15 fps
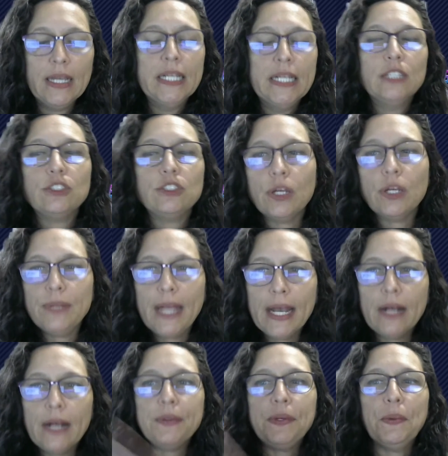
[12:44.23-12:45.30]
So
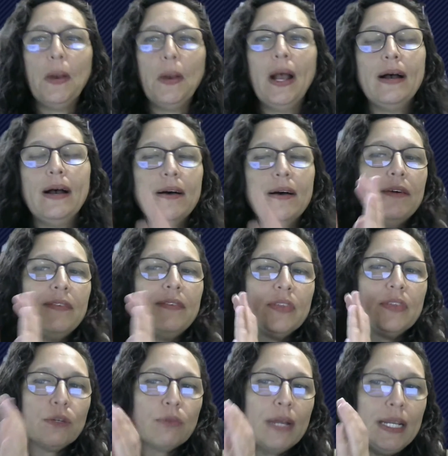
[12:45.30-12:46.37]
now you have
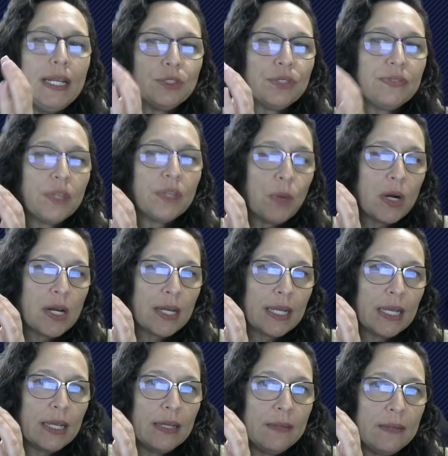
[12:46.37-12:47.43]
the range of the
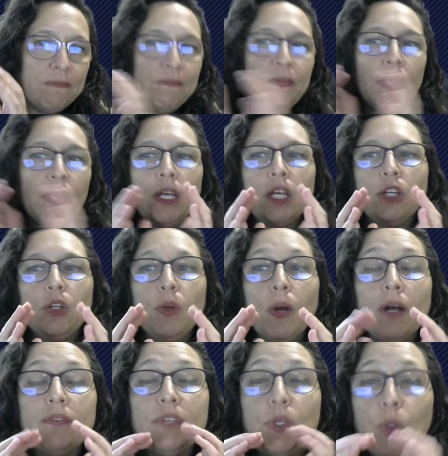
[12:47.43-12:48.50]
market, you
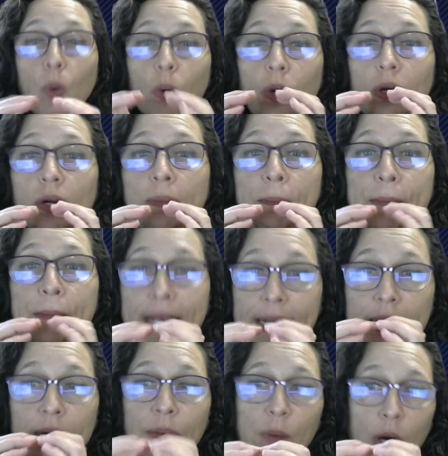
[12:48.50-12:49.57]
have your
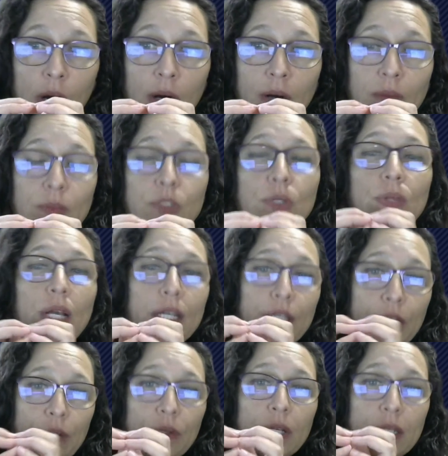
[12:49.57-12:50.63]
minimum so that
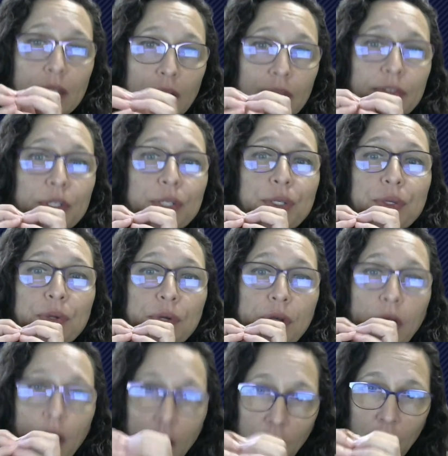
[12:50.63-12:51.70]
you can cover your
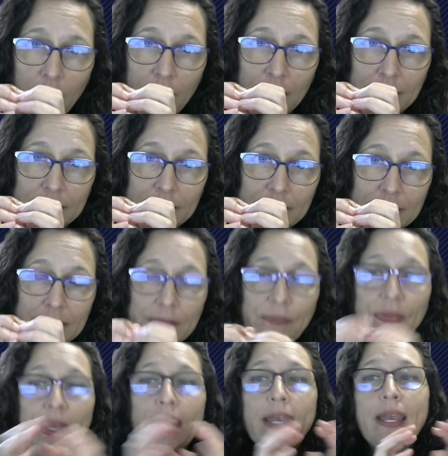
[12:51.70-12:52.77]
costs.
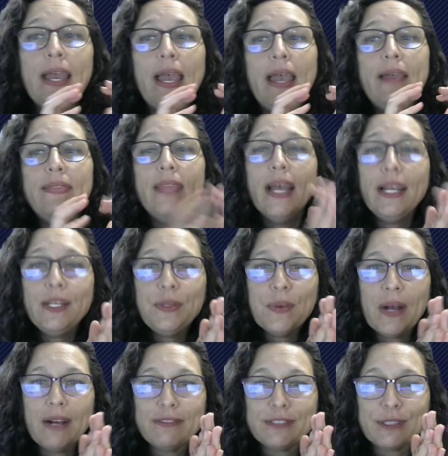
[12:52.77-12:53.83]
And then you
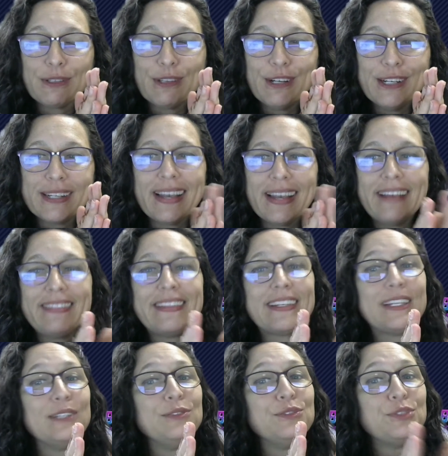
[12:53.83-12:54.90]
have to look at the
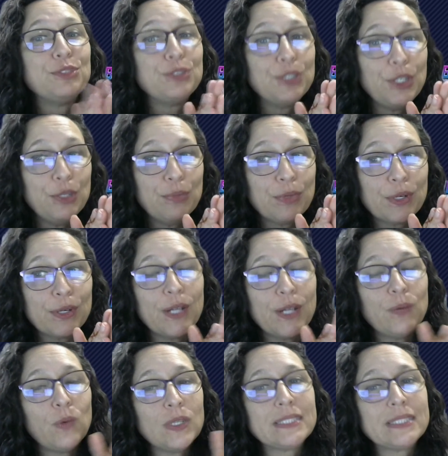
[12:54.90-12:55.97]
consumer
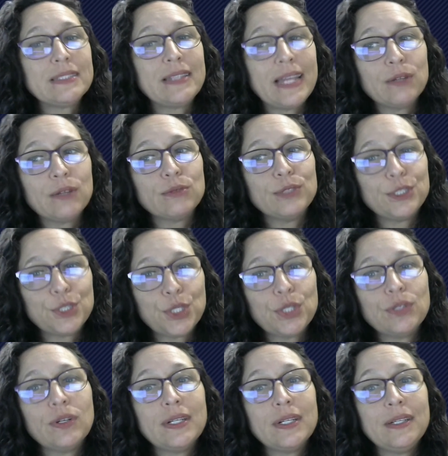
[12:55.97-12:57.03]
and what's their
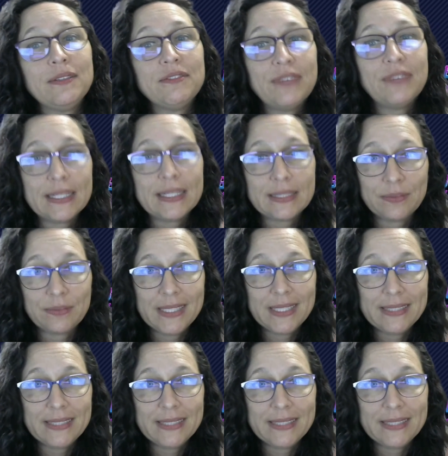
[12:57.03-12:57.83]
return on investment.